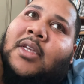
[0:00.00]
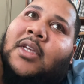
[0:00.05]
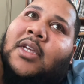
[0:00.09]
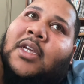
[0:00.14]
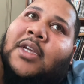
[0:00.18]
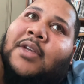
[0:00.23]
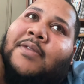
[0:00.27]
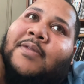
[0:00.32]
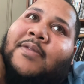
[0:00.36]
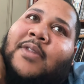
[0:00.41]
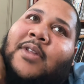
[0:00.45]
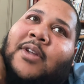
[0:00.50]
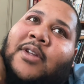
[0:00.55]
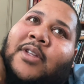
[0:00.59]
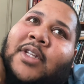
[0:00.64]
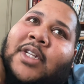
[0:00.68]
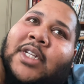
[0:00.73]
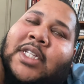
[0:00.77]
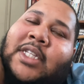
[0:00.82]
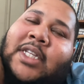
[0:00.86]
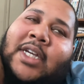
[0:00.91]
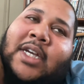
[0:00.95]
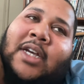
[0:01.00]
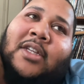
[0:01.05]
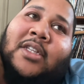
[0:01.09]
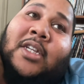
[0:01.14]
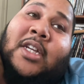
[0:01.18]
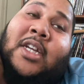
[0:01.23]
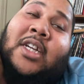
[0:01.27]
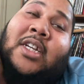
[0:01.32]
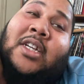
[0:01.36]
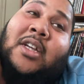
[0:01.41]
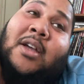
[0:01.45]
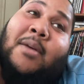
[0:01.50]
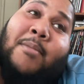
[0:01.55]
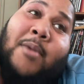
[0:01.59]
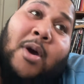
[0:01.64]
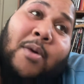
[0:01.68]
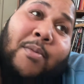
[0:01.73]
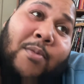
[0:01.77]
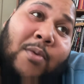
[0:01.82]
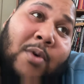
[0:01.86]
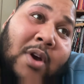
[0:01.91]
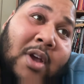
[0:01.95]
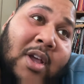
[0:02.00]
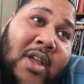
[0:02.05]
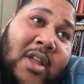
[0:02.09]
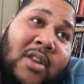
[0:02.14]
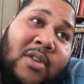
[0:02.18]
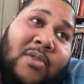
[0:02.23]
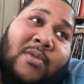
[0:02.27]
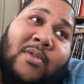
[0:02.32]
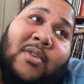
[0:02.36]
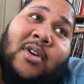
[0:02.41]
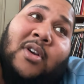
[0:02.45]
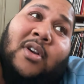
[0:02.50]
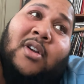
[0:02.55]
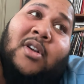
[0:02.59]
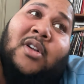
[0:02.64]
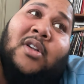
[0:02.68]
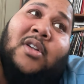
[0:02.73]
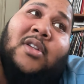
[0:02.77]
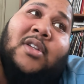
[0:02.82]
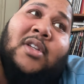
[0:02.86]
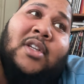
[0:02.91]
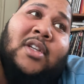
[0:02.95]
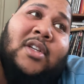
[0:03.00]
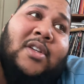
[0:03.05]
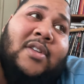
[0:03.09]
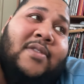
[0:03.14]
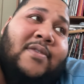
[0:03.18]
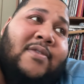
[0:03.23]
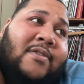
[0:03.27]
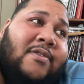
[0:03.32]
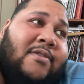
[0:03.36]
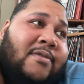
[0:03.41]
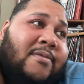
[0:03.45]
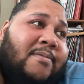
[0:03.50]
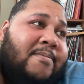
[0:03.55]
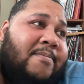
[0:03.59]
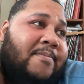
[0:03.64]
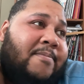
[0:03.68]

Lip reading: if there's anything else I can come up with, or if,